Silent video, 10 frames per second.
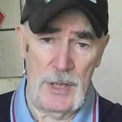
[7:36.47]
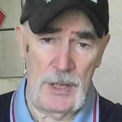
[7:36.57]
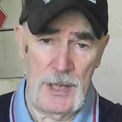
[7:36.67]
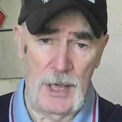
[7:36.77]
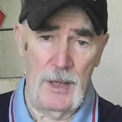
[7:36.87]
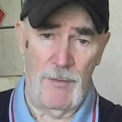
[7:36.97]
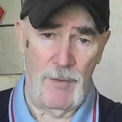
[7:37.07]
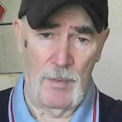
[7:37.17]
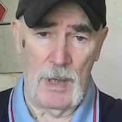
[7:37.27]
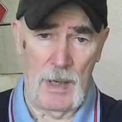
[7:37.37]
he turned it
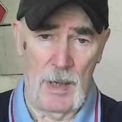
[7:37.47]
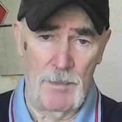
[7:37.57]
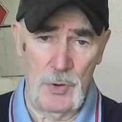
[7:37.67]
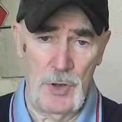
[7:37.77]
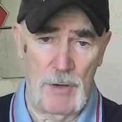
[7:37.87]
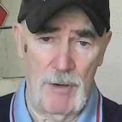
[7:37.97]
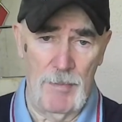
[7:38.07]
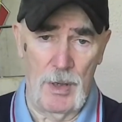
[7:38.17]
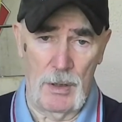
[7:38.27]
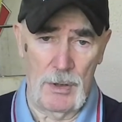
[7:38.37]
from a bunch of
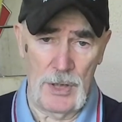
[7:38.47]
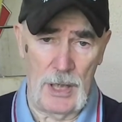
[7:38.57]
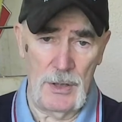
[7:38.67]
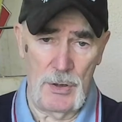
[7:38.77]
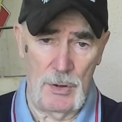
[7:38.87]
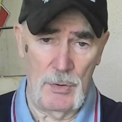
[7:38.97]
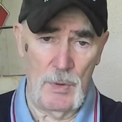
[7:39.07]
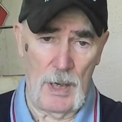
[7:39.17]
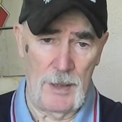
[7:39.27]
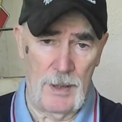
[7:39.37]
criminals
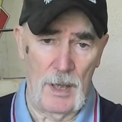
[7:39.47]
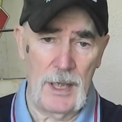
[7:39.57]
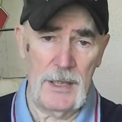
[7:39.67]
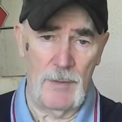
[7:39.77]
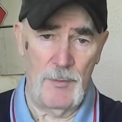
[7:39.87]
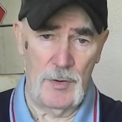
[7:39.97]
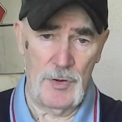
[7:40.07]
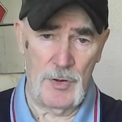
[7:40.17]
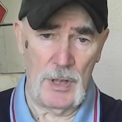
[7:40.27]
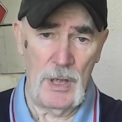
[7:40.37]
into an elite
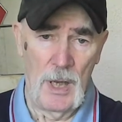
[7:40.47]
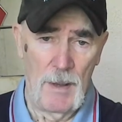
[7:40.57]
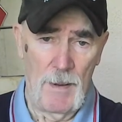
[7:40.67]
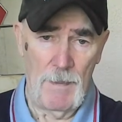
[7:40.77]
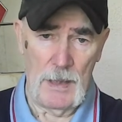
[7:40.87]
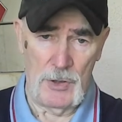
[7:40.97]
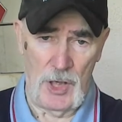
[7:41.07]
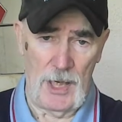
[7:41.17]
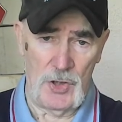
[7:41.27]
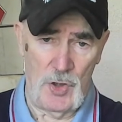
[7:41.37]
infantry /
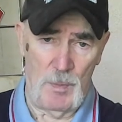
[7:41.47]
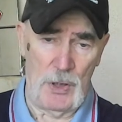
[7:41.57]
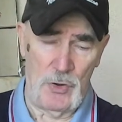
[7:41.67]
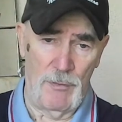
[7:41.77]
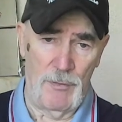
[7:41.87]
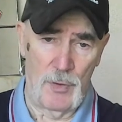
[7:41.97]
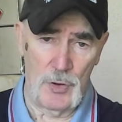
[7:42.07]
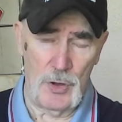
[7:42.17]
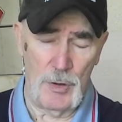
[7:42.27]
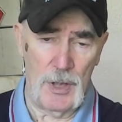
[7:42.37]
Special
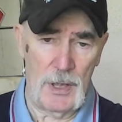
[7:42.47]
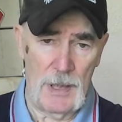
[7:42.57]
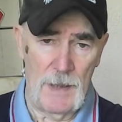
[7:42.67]
Force unit.